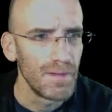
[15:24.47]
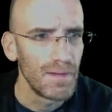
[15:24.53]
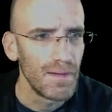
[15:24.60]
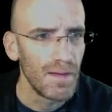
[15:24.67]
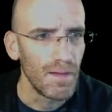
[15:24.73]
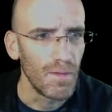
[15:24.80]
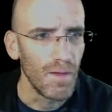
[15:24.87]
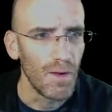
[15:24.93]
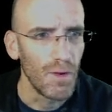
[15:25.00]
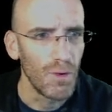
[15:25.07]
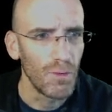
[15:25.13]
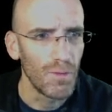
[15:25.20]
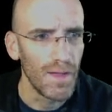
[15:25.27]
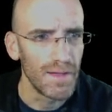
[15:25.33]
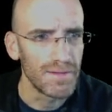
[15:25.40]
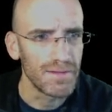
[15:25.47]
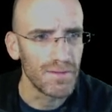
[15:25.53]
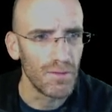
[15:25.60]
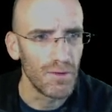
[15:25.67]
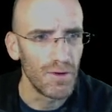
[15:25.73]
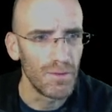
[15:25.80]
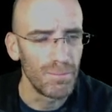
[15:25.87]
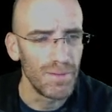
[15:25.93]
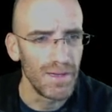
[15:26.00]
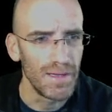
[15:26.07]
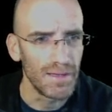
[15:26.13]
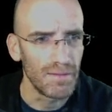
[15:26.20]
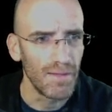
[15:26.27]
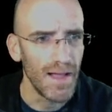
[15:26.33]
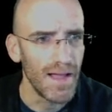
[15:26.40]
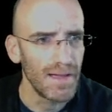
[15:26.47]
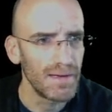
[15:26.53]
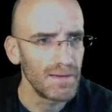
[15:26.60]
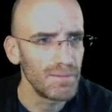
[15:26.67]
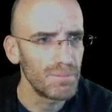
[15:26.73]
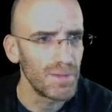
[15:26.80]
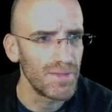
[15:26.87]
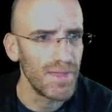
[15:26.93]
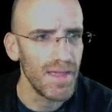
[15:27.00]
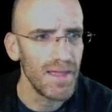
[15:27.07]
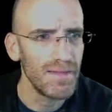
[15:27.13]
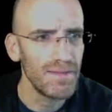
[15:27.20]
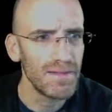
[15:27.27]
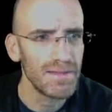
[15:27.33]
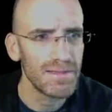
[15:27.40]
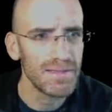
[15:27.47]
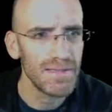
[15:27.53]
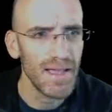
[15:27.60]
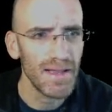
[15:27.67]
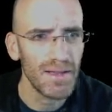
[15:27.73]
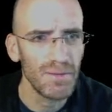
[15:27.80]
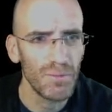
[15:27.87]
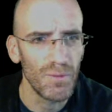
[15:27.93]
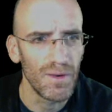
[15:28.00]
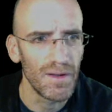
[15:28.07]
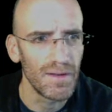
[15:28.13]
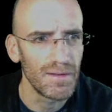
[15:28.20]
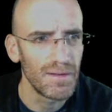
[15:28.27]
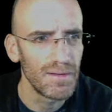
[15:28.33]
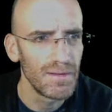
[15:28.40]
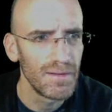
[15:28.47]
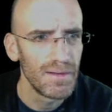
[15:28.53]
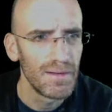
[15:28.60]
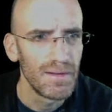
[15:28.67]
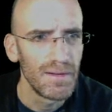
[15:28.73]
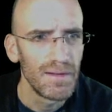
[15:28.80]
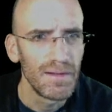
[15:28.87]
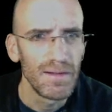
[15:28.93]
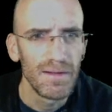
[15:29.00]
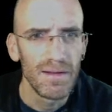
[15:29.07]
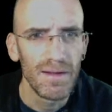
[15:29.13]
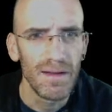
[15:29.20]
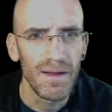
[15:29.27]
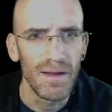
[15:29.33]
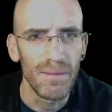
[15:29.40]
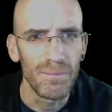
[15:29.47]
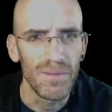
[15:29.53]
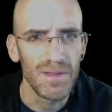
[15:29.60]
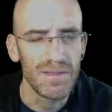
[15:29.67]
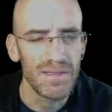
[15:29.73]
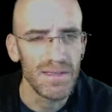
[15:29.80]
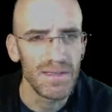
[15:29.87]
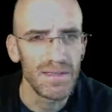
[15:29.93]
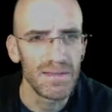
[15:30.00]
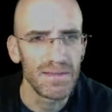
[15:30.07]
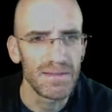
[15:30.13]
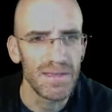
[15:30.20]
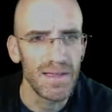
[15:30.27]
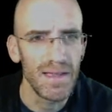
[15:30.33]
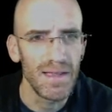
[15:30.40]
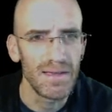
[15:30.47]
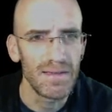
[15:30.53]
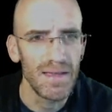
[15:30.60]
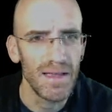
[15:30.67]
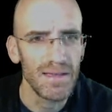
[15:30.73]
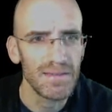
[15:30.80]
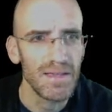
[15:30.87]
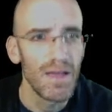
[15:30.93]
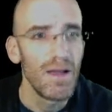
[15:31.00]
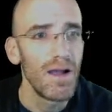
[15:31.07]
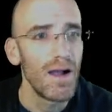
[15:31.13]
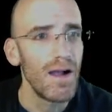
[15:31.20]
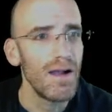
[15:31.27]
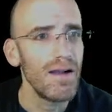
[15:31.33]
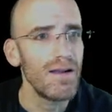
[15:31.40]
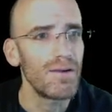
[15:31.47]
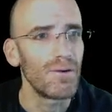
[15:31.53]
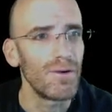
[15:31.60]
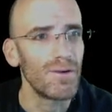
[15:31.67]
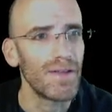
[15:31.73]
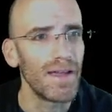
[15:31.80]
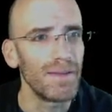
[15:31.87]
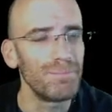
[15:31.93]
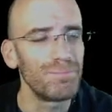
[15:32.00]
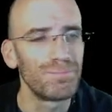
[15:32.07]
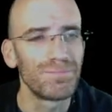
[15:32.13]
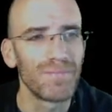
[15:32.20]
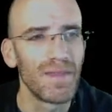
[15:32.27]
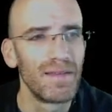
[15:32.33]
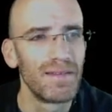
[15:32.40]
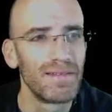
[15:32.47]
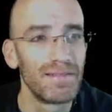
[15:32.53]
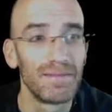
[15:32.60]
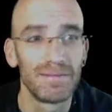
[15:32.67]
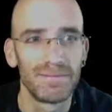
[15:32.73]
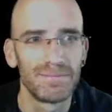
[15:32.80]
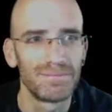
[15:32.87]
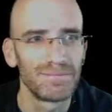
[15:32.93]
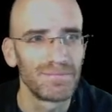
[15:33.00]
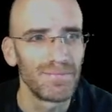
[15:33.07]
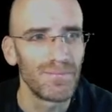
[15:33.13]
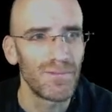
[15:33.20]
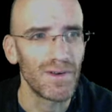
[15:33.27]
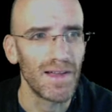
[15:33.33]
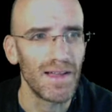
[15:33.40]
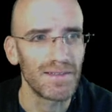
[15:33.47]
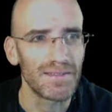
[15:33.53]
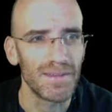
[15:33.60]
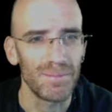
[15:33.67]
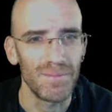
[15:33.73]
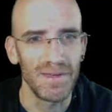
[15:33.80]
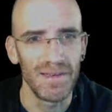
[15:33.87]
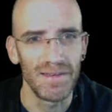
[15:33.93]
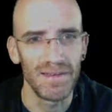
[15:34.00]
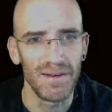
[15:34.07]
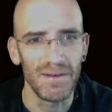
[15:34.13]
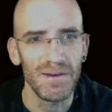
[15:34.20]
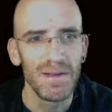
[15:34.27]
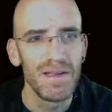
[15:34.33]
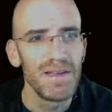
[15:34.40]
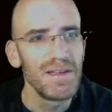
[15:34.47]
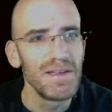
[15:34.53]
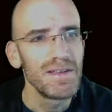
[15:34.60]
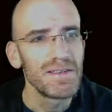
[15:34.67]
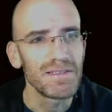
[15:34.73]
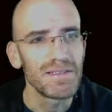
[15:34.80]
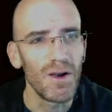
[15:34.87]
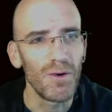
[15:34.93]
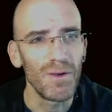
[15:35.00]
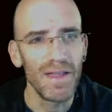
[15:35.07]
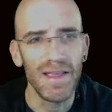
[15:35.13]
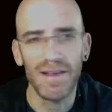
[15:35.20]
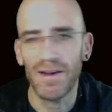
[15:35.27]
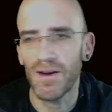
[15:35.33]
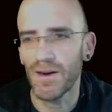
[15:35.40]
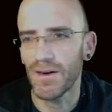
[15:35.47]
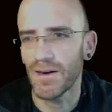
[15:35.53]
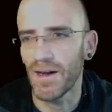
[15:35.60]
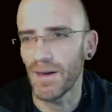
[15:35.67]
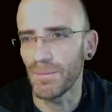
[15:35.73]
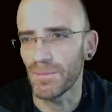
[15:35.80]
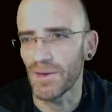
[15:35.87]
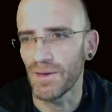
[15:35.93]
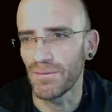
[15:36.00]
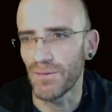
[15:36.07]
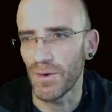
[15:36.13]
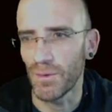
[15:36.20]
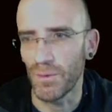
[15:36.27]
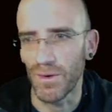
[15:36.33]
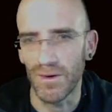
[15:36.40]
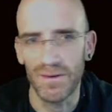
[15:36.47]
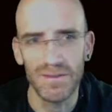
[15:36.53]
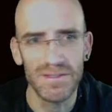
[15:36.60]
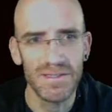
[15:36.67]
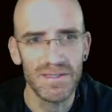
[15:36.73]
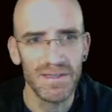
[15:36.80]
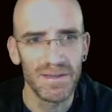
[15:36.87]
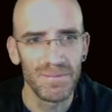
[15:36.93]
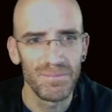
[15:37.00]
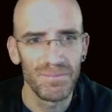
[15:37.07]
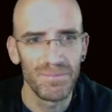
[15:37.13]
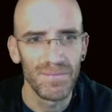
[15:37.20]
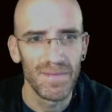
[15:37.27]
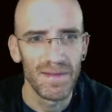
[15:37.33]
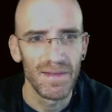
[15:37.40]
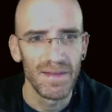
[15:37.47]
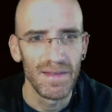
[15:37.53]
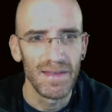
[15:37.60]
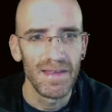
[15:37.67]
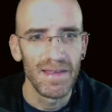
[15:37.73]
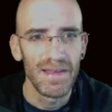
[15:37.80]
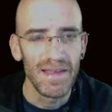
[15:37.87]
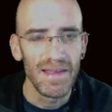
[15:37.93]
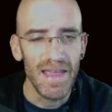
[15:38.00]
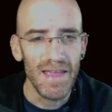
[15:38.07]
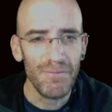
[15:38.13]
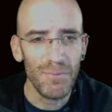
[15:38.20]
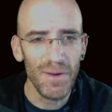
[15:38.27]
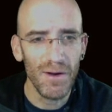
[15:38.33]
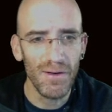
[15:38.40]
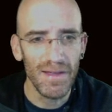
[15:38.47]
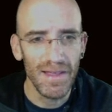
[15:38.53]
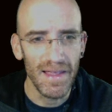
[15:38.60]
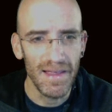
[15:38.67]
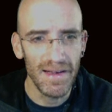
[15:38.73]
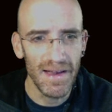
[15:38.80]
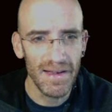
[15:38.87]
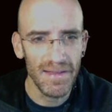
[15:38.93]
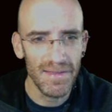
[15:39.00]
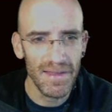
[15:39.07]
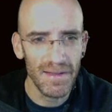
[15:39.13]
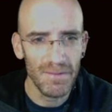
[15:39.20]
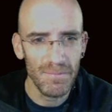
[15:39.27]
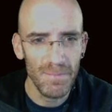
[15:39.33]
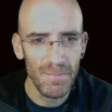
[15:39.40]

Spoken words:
Hello, let's learn Pig Latin. But then this second one, this is a test. Oh, okay. Forgot something in here. So in our convert words, if we don't hit anything,